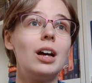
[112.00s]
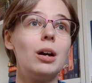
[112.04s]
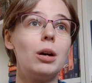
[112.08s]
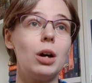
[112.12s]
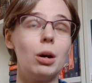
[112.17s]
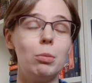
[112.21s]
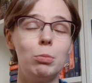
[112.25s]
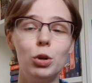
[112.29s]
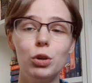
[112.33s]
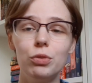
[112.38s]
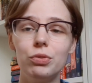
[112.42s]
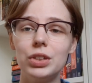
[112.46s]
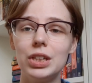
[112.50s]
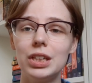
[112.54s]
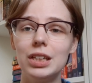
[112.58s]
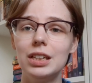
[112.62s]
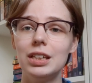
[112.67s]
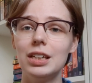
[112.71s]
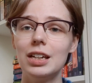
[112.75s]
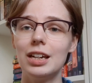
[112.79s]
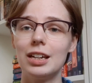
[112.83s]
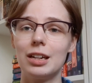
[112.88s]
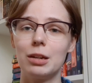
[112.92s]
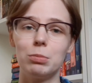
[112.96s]
a movie,
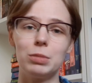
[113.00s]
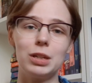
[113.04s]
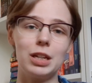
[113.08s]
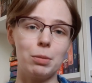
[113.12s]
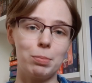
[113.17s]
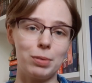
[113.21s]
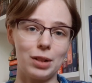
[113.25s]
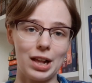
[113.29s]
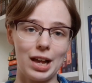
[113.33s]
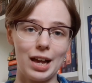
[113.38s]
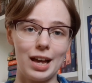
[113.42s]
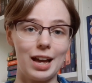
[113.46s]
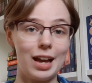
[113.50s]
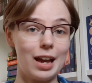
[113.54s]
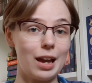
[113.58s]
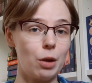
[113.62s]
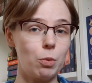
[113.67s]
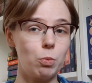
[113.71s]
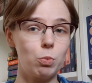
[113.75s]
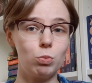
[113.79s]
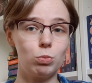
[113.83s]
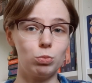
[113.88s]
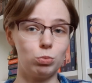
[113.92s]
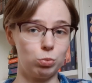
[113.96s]
it can be a
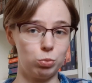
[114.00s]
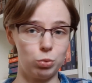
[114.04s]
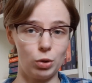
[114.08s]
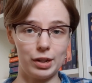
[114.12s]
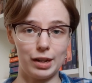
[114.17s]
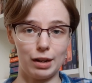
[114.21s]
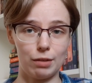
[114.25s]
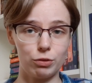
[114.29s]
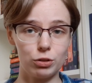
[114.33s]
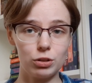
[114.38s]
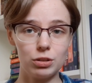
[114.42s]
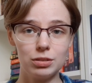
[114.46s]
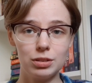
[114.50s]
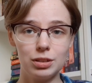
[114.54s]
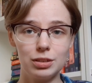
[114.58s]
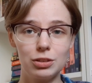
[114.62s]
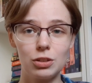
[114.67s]
play, whatever.